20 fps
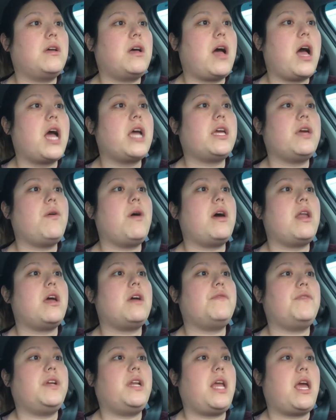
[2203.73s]
I go out
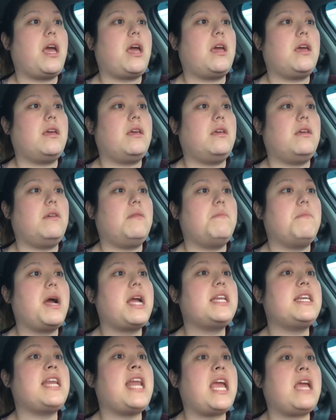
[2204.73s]
every day.
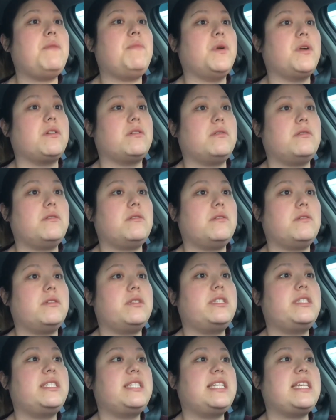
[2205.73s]
My neighbors
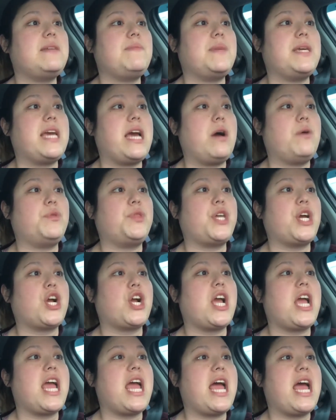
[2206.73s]
see me out
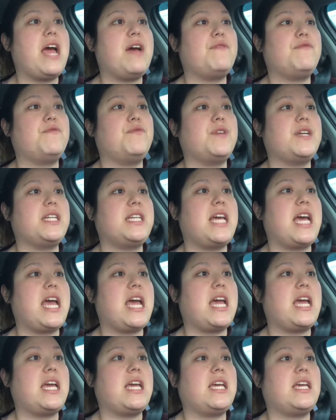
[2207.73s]
there every
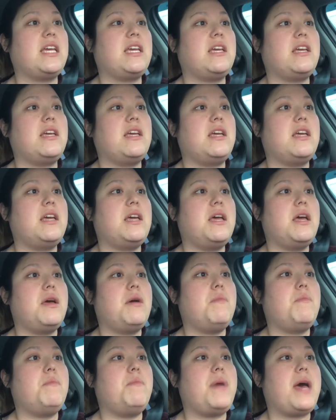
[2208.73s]
day
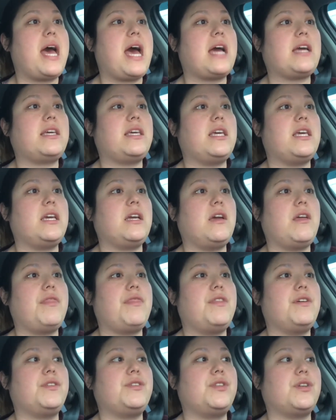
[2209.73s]
packing
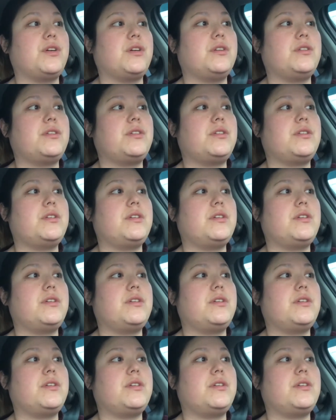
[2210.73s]
the dirt.